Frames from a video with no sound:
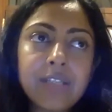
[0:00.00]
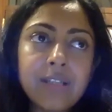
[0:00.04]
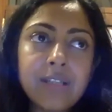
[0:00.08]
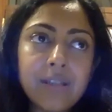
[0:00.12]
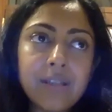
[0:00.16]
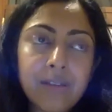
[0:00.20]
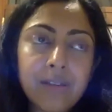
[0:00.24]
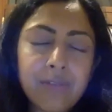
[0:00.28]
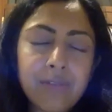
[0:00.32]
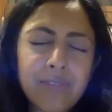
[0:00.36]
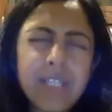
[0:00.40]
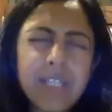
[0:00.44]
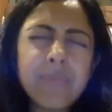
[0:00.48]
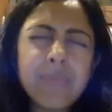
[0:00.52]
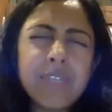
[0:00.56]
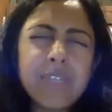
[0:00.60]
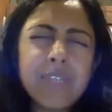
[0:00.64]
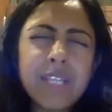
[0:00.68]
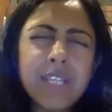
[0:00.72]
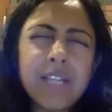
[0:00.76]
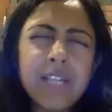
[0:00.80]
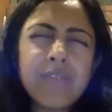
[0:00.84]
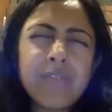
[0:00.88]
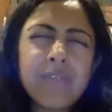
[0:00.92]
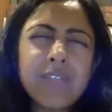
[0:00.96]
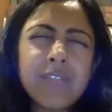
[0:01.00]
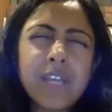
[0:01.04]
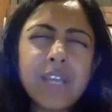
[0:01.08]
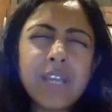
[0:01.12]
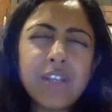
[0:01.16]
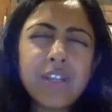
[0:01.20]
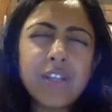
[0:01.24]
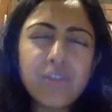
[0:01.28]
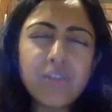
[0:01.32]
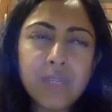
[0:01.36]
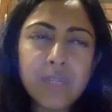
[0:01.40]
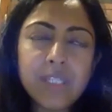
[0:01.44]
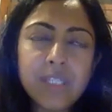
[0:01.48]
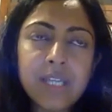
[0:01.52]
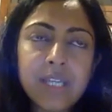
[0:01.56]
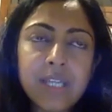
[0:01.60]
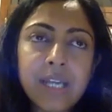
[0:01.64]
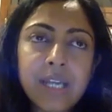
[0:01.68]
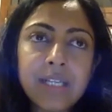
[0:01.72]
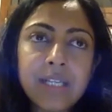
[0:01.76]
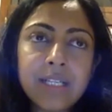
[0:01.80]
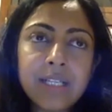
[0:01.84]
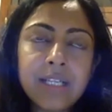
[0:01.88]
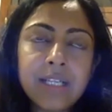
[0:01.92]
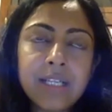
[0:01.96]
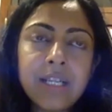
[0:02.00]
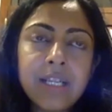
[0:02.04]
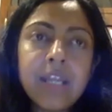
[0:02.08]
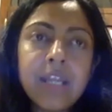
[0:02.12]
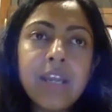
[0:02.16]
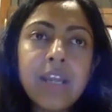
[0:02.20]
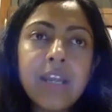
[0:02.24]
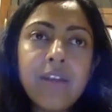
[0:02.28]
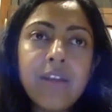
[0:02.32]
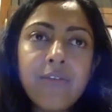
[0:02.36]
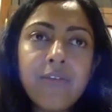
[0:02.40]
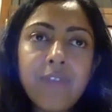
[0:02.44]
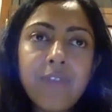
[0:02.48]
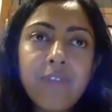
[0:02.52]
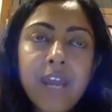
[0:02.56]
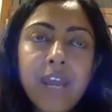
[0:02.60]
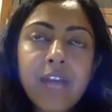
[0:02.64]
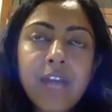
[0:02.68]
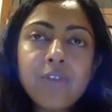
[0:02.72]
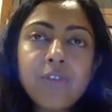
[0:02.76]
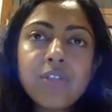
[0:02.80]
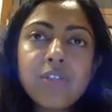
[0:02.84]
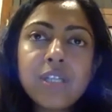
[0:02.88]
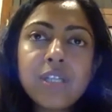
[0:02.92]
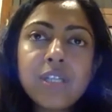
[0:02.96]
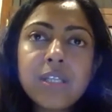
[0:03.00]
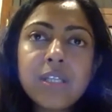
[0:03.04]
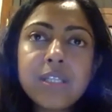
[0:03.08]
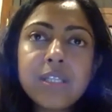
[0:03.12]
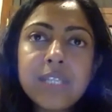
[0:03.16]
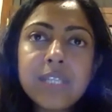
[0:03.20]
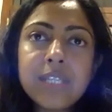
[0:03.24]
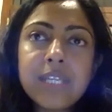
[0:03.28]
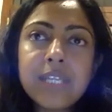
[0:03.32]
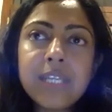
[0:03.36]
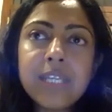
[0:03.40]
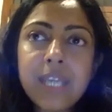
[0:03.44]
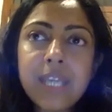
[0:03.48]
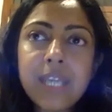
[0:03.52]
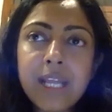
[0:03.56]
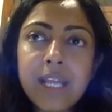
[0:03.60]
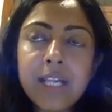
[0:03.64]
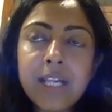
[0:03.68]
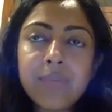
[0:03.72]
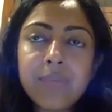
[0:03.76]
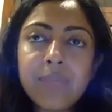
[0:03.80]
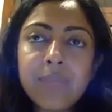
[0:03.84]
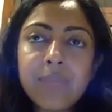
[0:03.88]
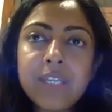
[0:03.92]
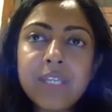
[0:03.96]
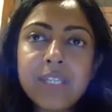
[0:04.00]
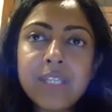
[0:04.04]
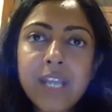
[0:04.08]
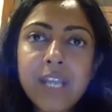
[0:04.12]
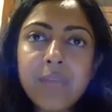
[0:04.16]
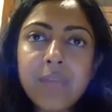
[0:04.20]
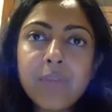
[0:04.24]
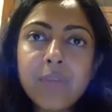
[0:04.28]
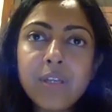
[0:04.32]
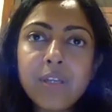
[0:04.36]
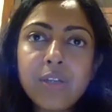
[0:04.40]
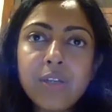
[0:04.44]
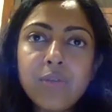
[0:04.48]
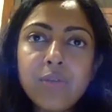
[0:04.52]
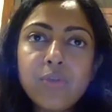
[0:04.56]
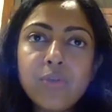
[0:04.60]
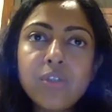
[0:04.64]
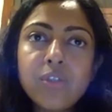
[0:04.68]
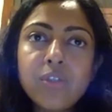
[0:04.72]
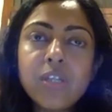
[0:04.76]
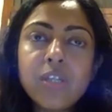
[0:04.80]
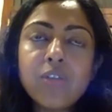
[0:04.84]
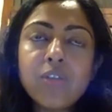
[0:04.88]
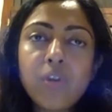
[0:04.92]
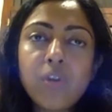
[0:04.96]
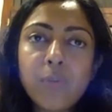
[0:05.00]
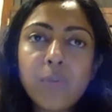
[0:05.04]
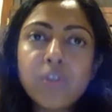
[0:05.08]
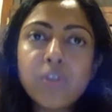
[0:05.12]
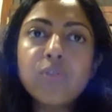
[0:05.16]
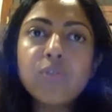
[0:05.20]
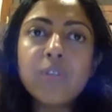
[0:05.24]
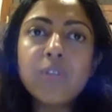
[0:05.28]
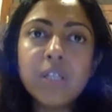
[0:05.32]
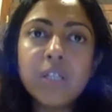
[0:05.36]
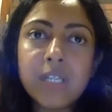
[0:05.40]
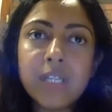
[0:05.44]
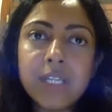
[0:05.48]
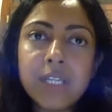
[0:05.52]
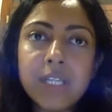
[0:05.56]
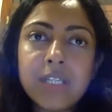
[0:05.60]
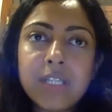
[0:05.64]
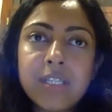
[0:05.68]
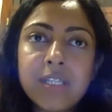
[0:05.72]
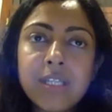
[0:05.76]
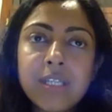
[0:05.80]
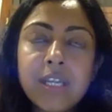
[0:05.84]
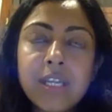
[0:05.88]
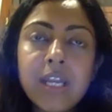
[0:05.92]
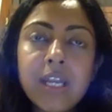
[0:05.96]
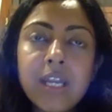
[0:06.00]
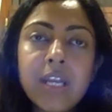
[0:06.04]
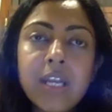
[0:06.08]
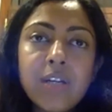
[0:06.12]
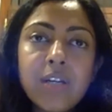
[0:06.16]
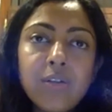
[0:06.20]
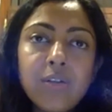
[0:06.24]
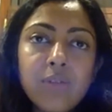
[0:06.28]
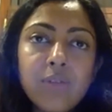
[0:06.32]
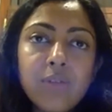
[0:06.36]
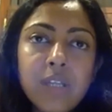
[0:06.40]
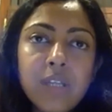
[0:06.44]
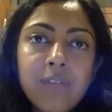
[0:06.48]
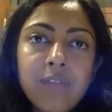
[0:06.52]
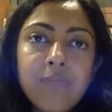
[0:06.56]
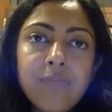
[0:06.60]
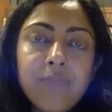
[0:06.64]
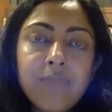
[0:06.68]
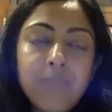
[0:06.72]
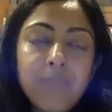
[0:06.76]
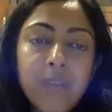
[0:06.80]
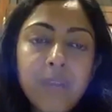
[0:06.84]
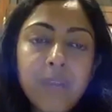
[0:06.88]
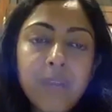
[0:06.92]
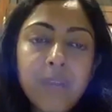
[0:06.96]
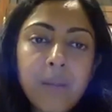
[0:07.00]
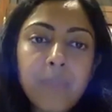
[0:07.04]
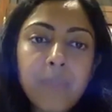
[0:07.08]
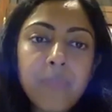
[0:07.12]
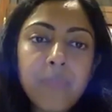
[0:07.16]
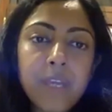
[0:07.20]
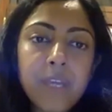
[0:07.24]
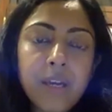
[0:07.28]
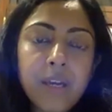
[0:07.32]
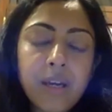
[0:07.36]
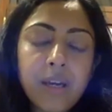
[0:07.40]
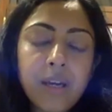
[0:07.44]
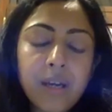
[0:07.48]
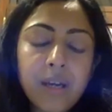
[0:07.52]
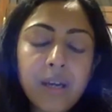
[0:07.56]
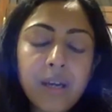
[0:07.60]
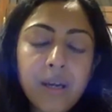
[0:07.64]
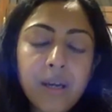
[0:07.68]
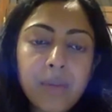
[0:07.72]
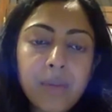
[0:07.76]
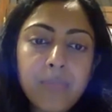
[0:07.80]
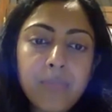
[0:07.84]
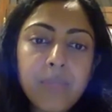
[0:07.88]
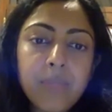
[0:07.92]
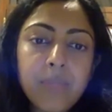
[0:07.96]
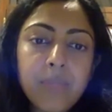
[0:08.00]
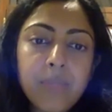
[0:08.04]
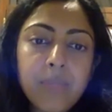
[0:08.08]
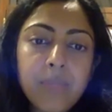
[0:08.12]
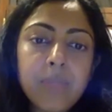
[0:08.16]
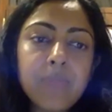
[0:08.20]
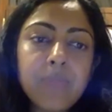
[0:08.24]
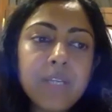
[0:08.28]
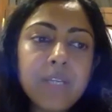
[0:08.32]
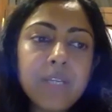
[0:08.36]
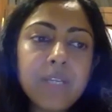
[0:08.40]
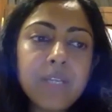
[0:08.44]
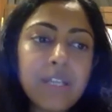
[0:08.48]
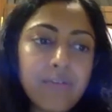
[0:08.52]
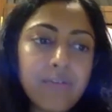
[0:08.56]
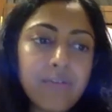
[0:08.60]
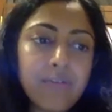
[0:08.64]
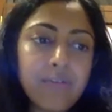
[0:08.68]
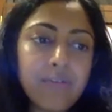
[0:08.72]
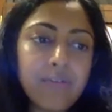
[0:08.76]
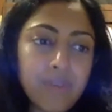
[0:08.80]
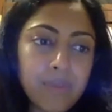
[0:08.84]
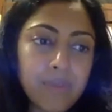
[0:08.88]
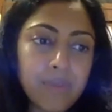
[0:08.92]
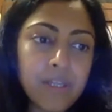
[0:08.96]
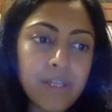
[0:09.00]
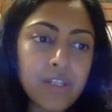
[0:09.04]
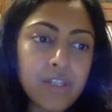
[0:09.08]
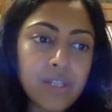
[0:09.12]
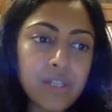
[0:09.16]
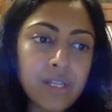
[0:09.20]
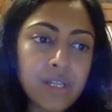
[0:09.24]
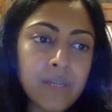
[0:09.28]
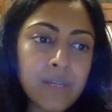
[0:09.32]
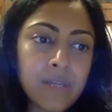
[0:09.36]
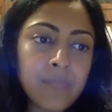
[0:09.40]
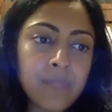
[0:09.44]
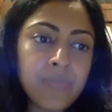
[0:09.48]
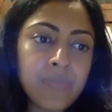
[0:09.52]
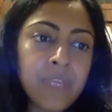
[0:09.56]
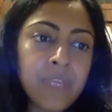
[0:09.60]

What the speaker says: if they themselves are suicidal, where to seek help. These can be used as opportunities to give people information.